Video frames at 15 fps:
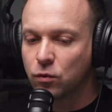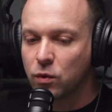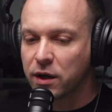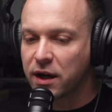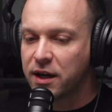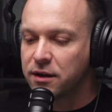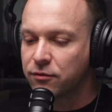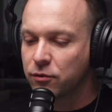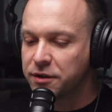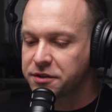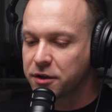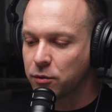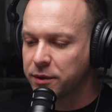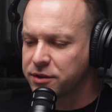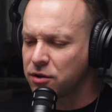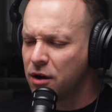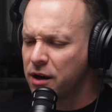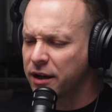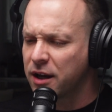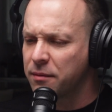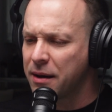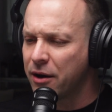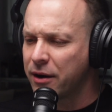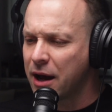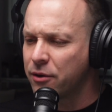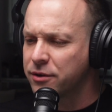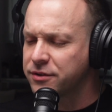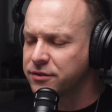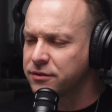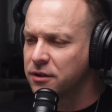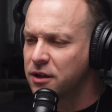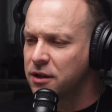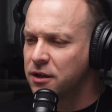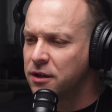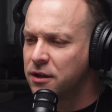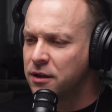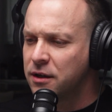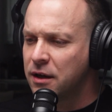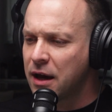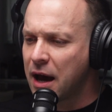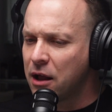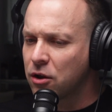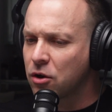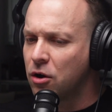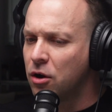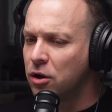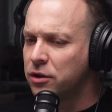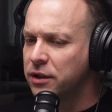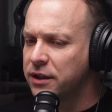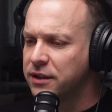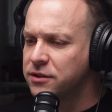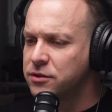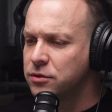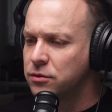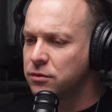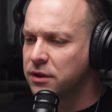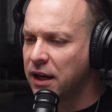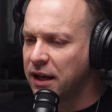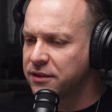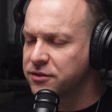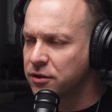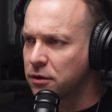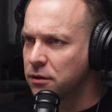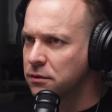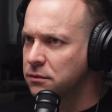What kind of risk are we talking about? How does alcohol lead to cancer?